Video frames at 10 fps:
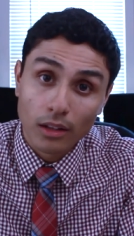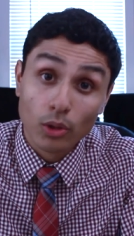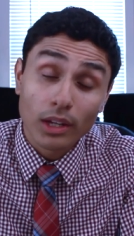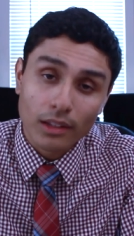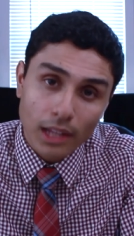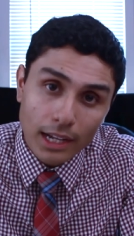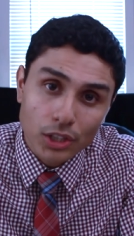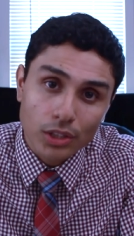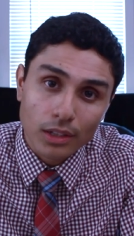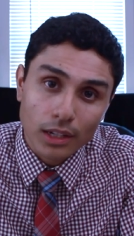Look at
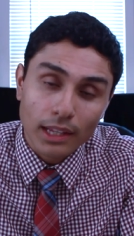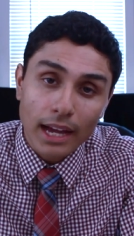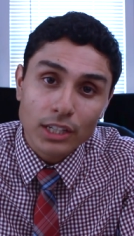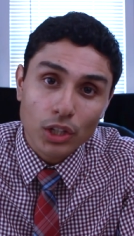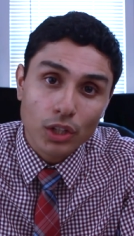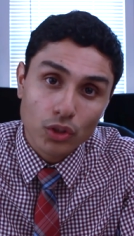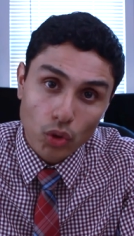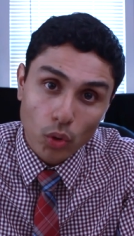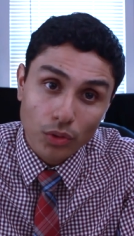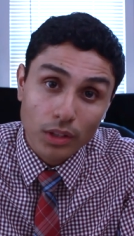Elijah. Elijah
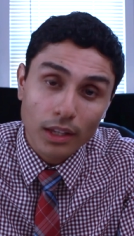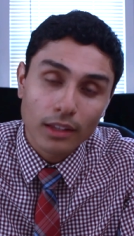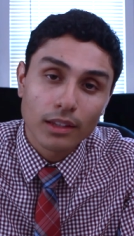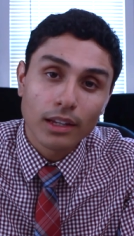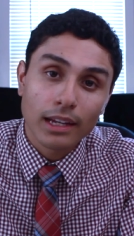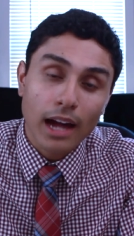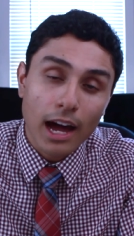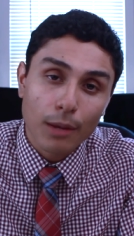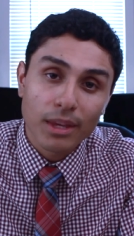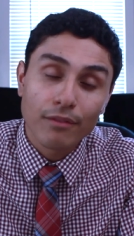controlled the, the
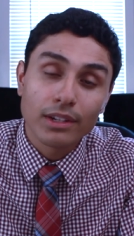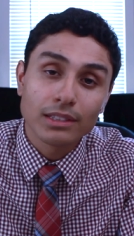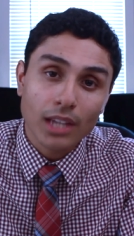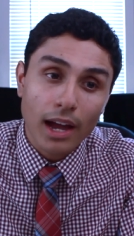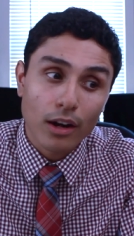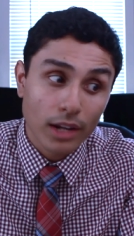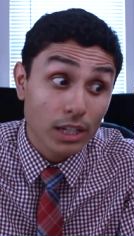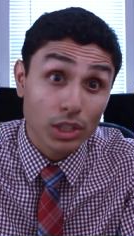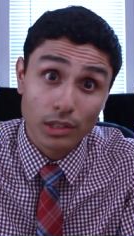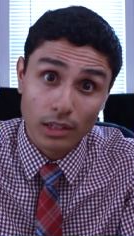economy of an entire
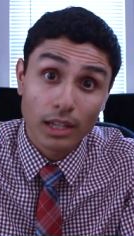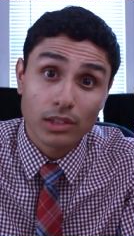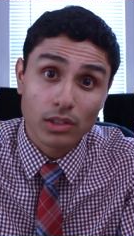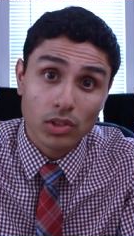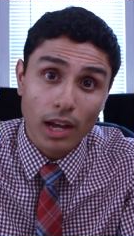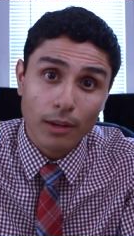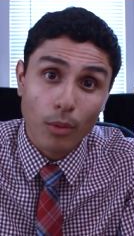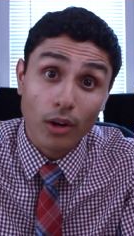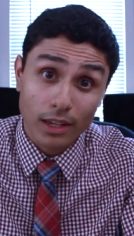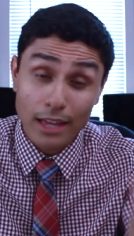nation. It's the stock
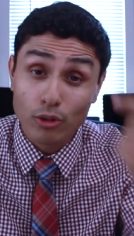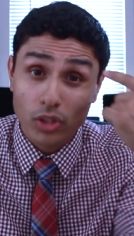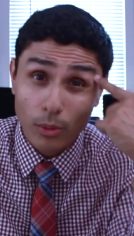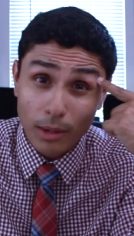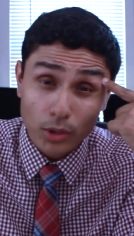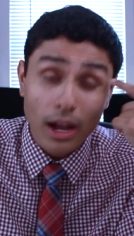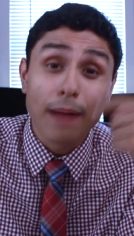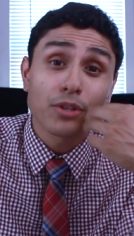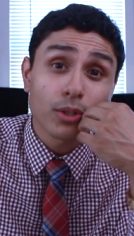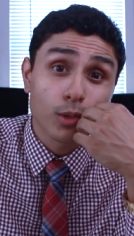market. And you see what I'm talking?
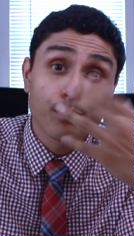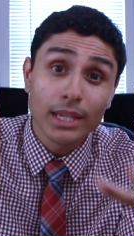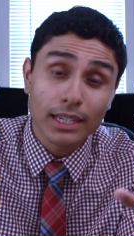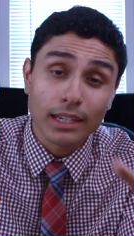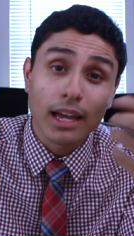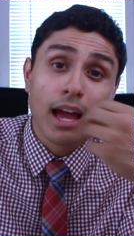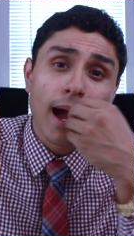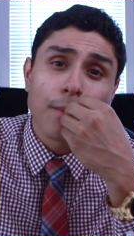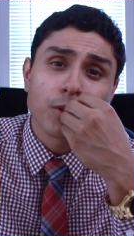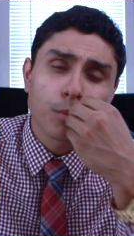I'm just speaking.
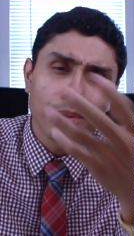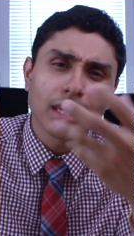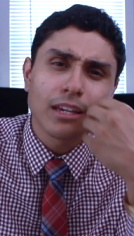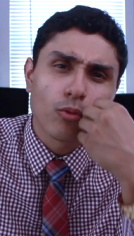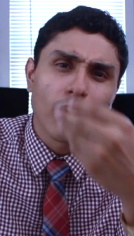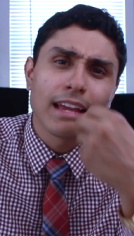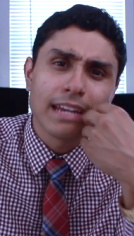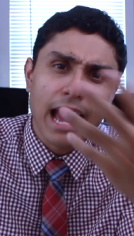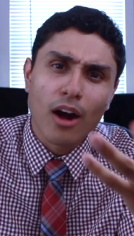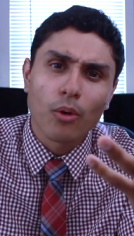I'm speaking right
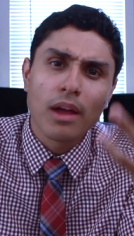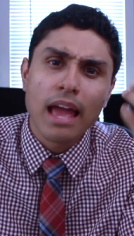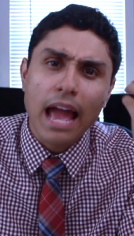now.